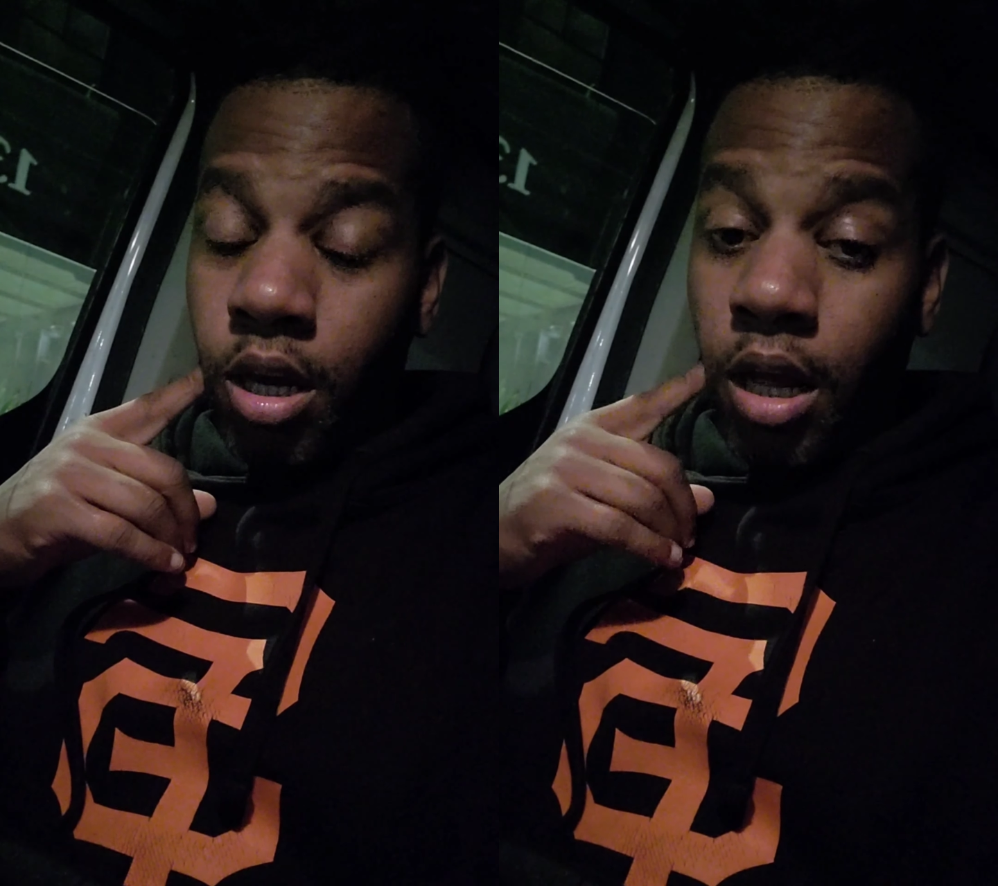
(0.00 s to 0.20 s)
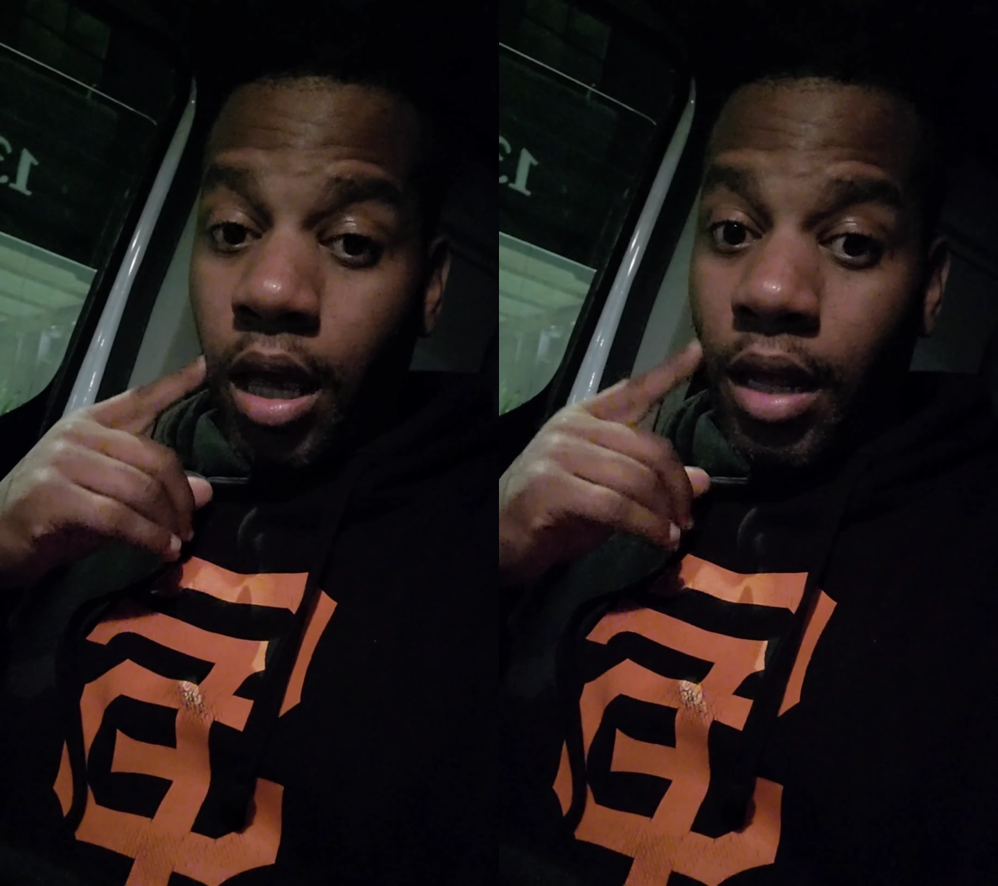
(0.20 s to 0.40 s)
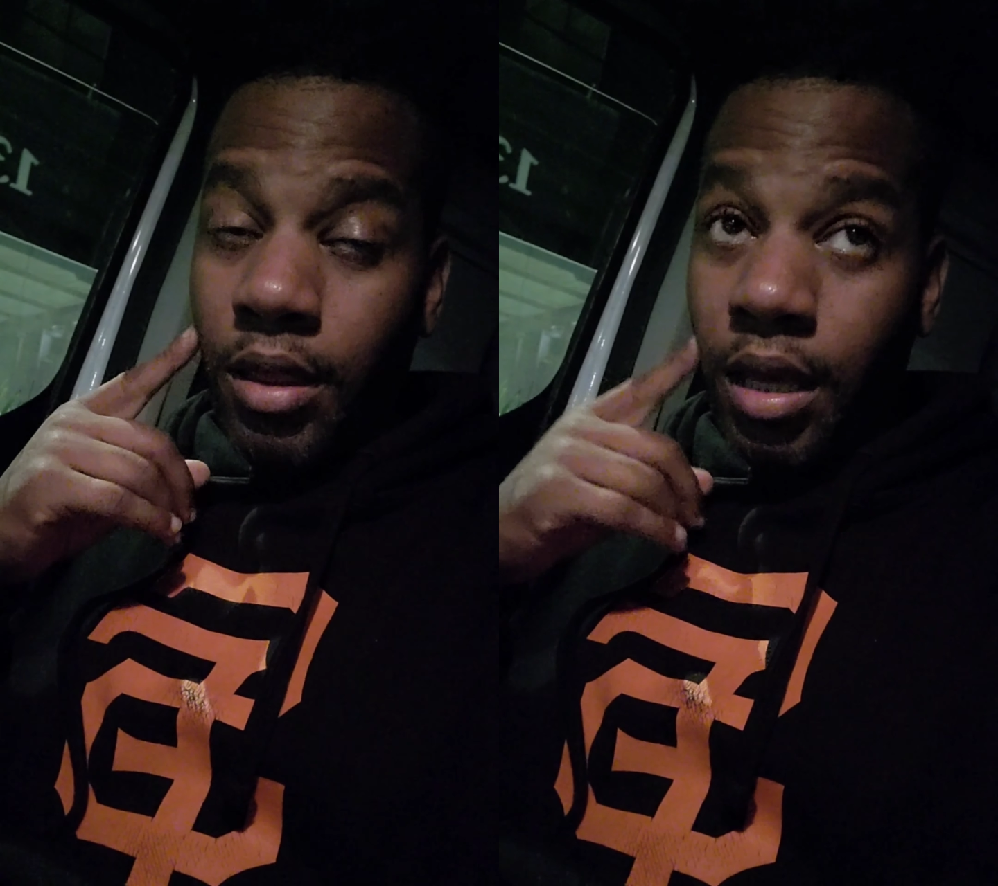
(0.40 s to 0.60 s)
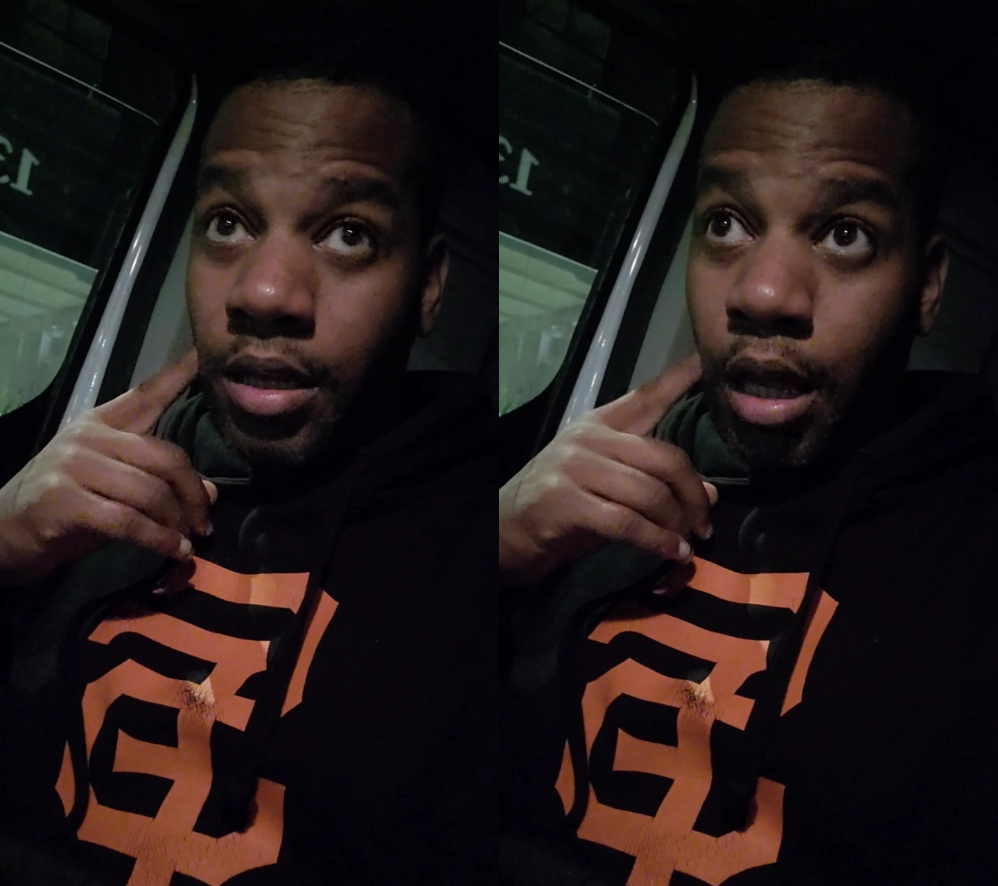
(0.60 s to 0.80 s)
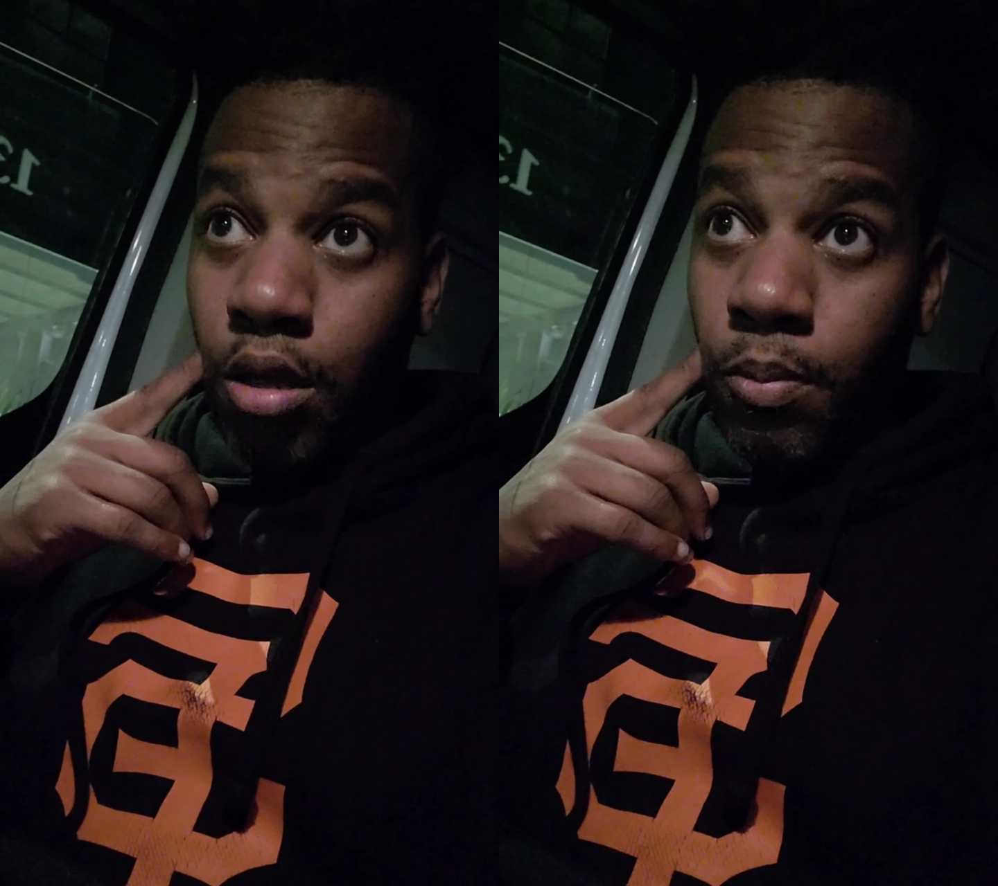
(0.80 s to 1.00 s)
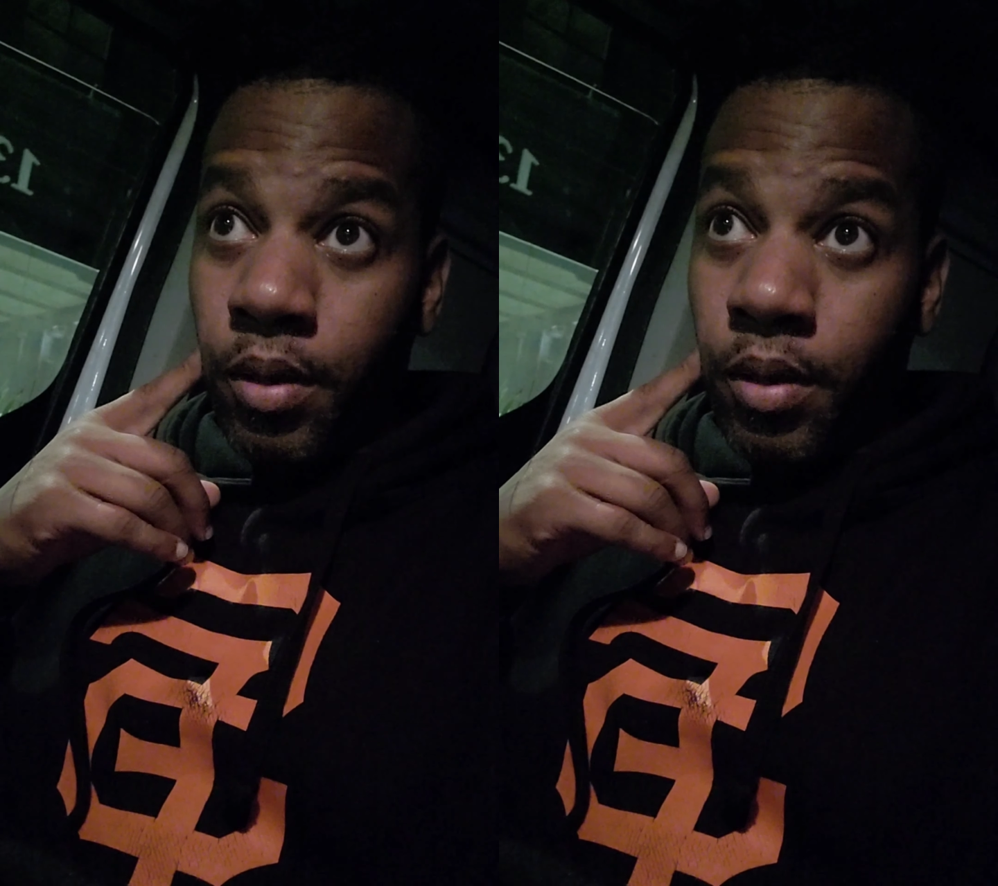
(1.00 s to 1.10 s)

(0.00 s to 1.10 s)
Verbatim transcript: and I and I think that's to